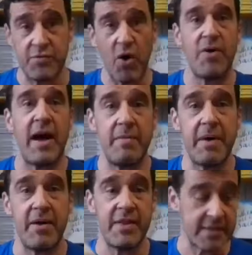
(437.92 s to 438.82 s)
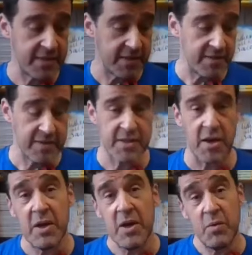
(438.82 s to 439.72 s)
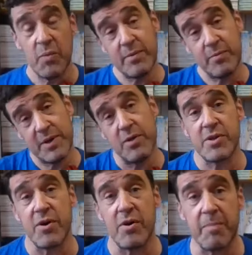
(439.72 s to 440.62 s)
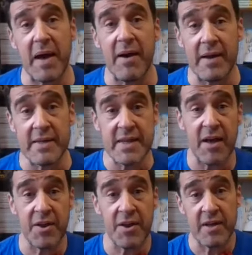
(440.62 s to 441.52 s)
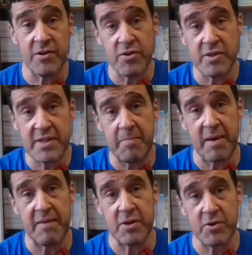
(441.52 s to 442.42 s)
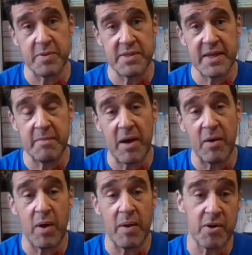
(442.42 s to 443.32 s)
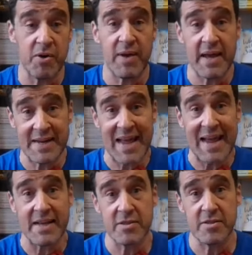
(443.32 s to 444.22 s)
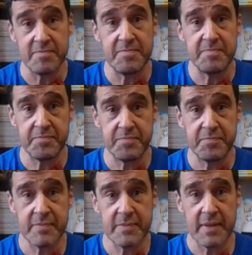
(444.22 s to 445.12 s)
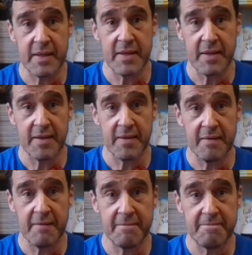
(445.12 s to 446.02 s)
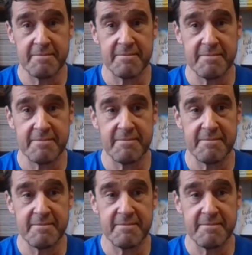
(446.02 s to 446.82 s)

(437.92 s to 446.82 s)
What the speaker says: children who survived the Holocaust, and she said, you've got to write about this. And so we do talk about it, sat on our doorstep having a cup of tea, about what I'm going to write next.